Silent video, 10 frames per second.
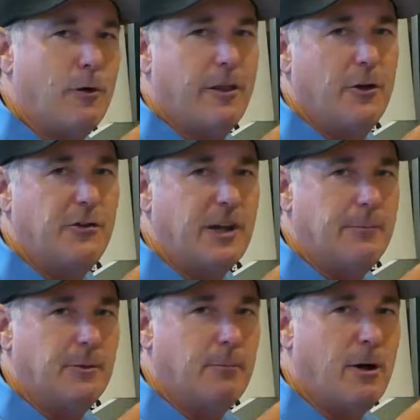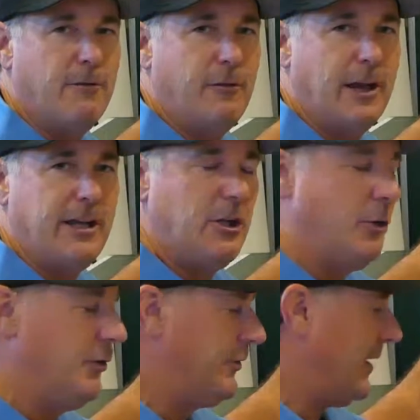one of those types of ball flight
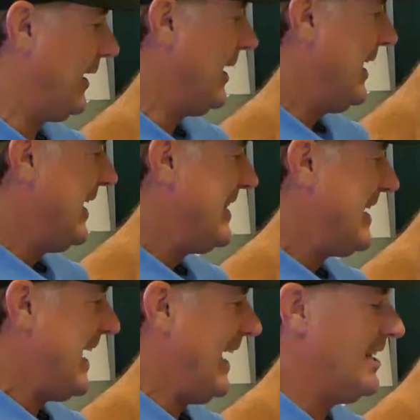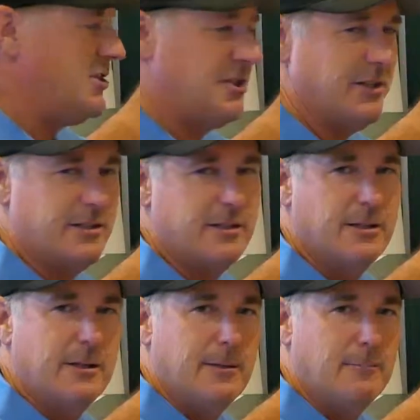using tangent
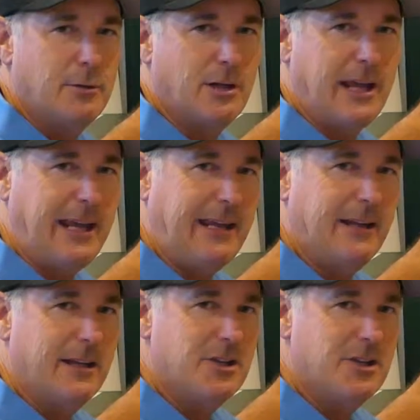plane